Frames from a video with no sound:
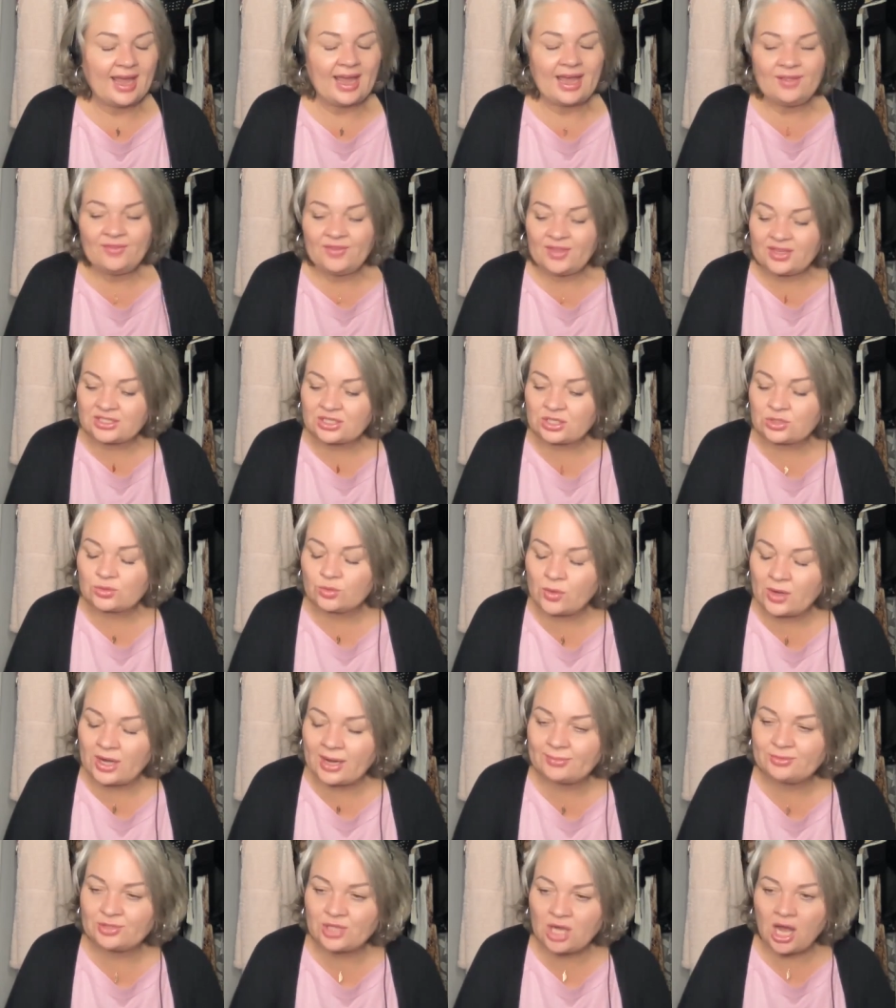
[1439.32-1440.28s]
And this is
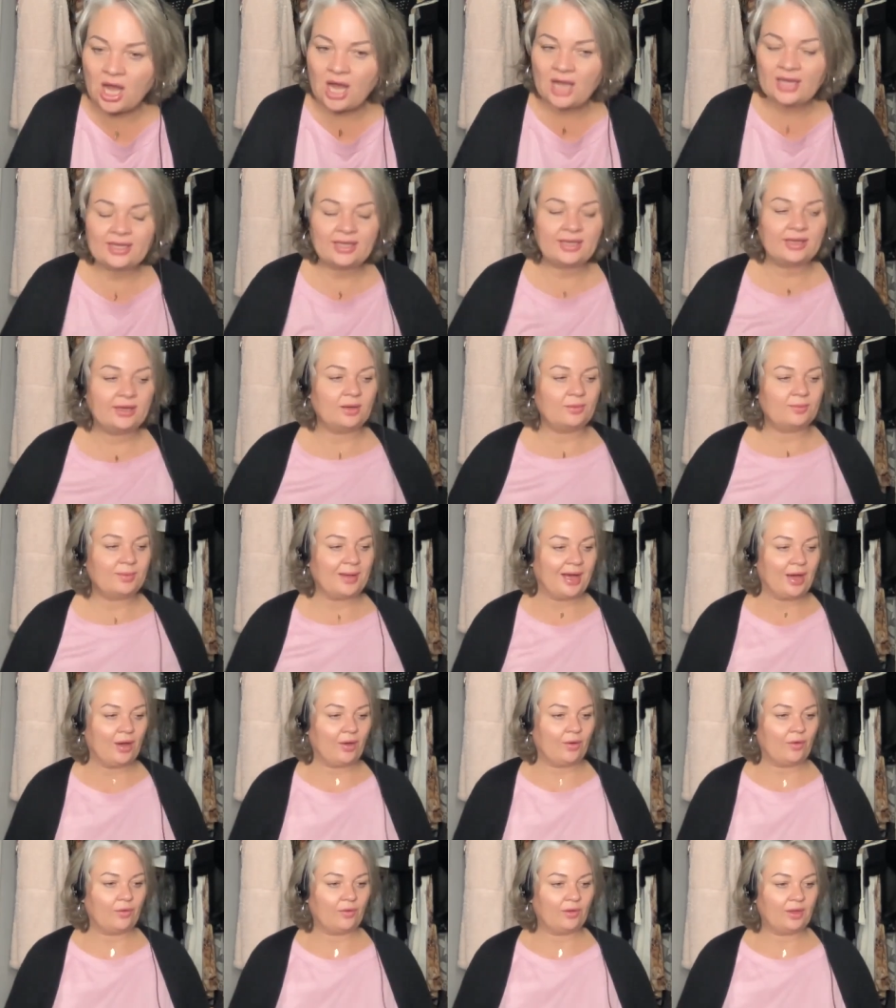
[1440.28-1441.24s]
what I'm talking
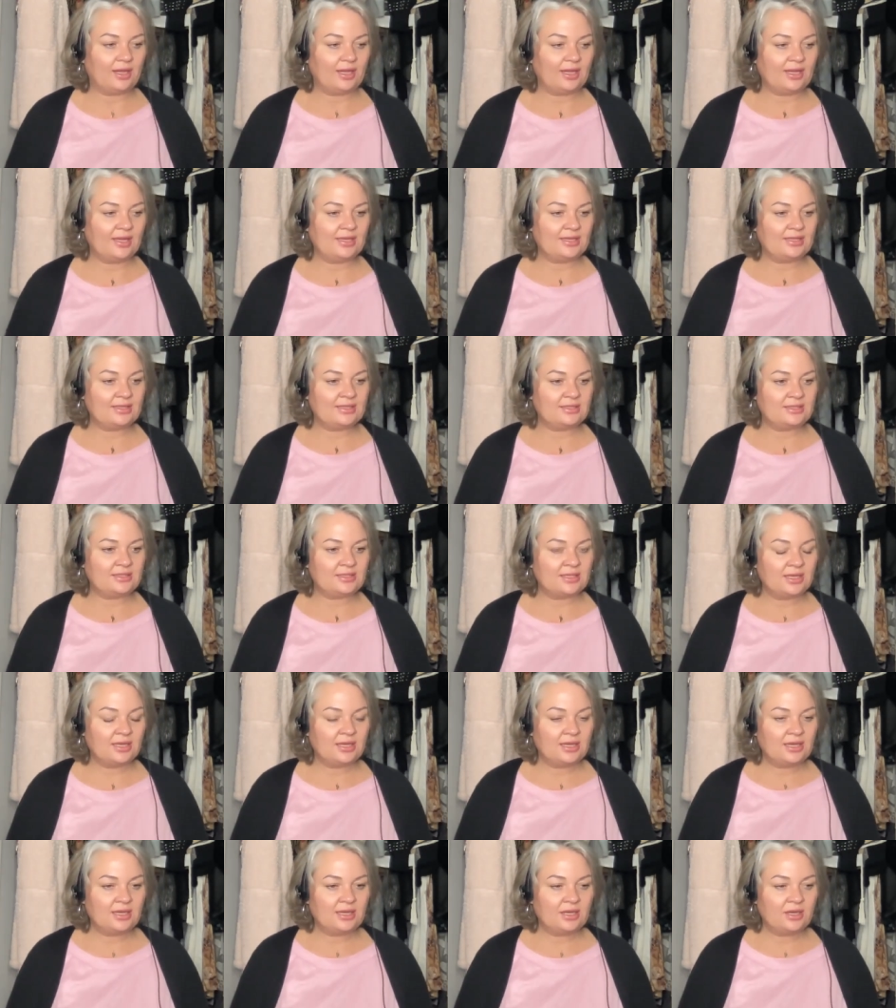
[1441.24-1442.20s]
about is
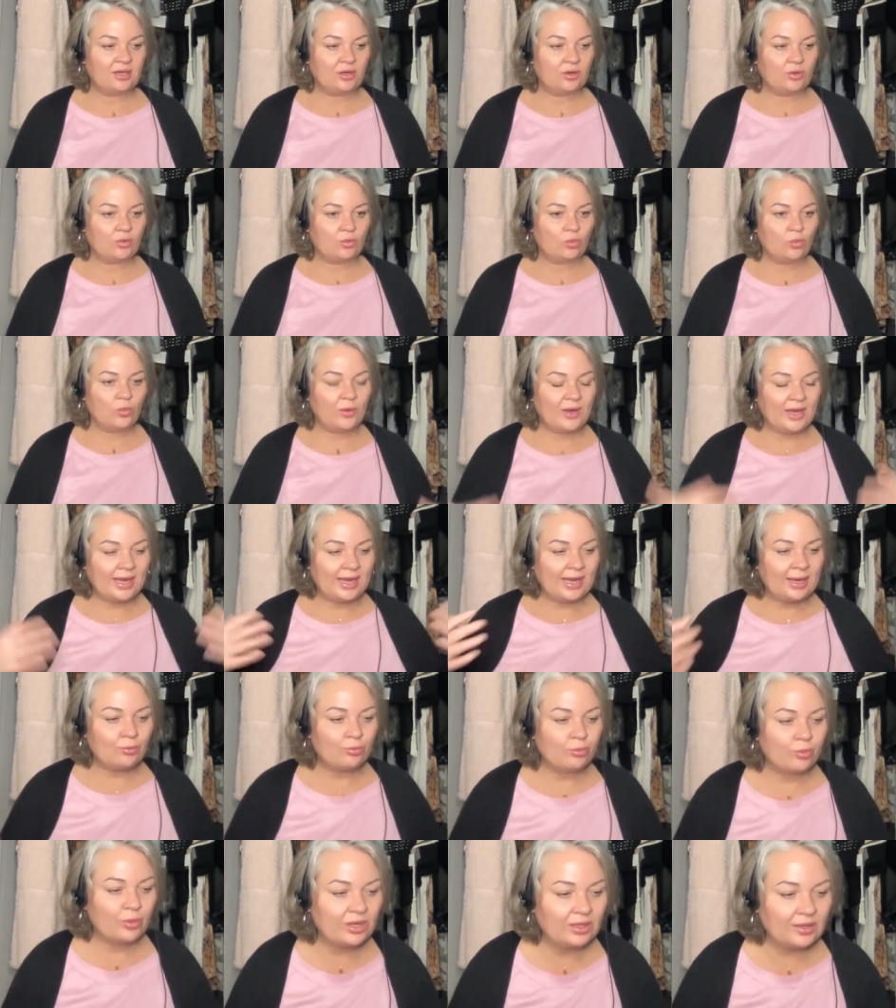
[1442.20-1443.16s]
we
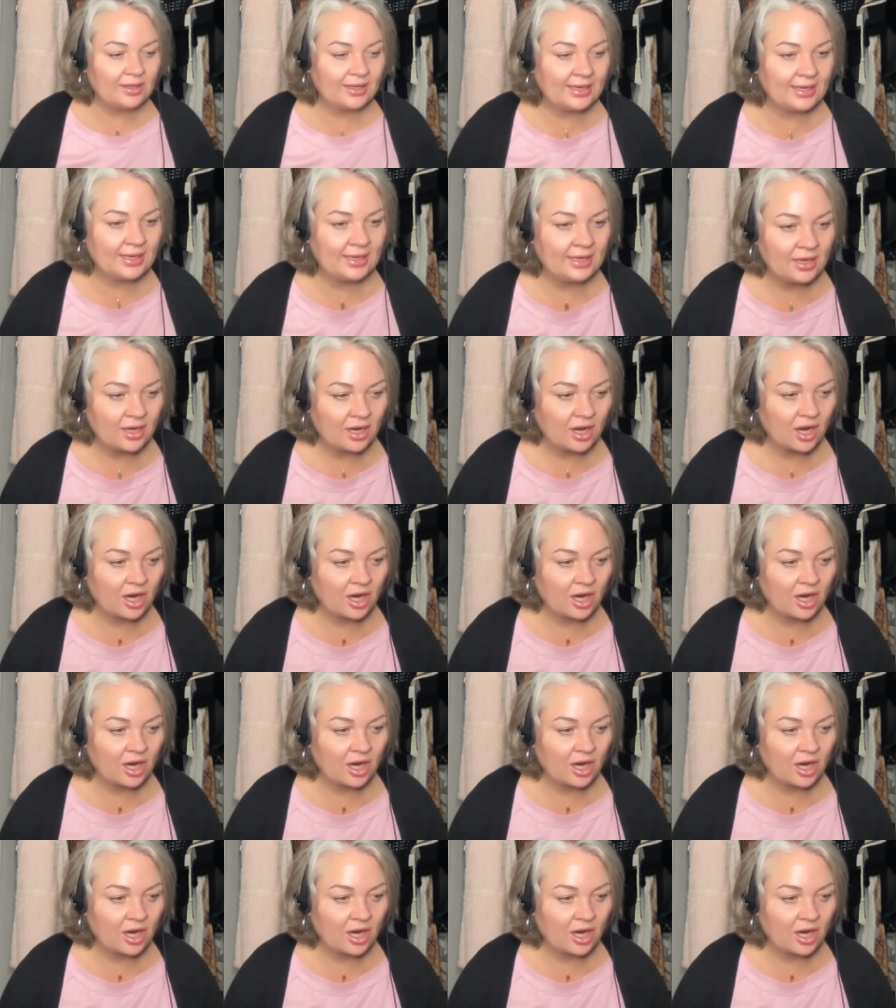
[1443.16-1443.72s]
really